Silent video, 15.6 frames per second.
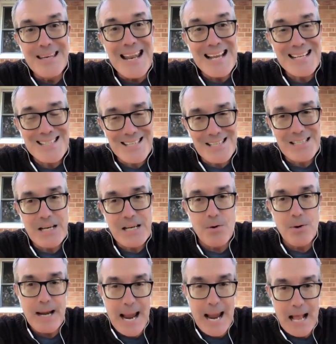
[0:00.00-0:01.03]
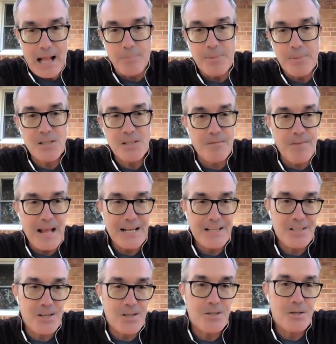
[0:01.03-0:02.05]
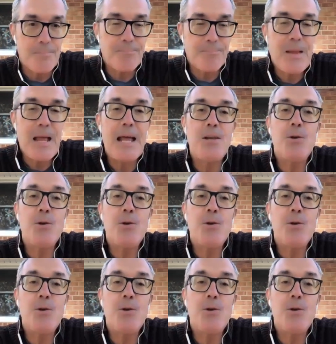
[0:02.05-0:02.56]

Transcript: necessary elements of that system.